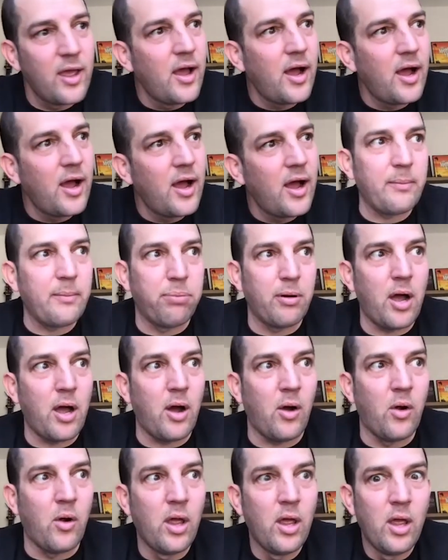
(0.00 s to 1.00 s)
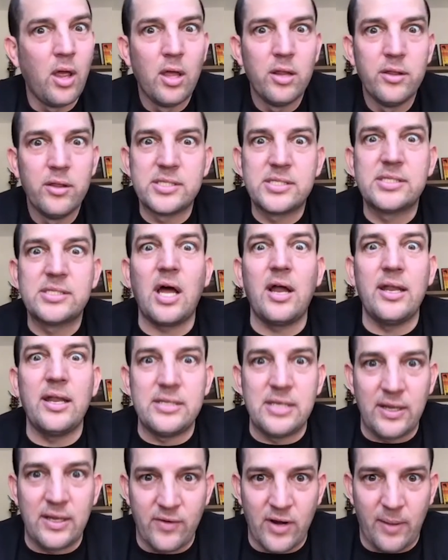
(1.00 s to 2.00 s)
I'm like, "Bro, the sun isn't
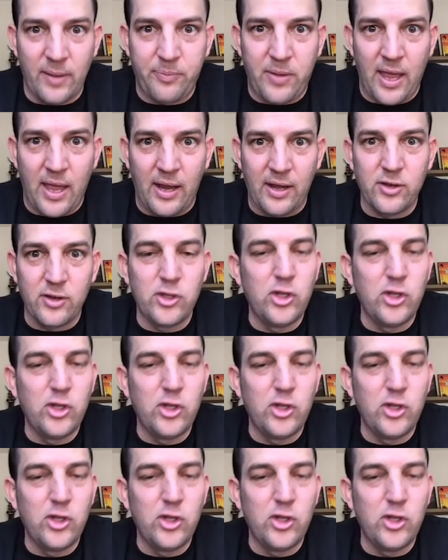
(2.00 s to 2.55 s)
even up yet.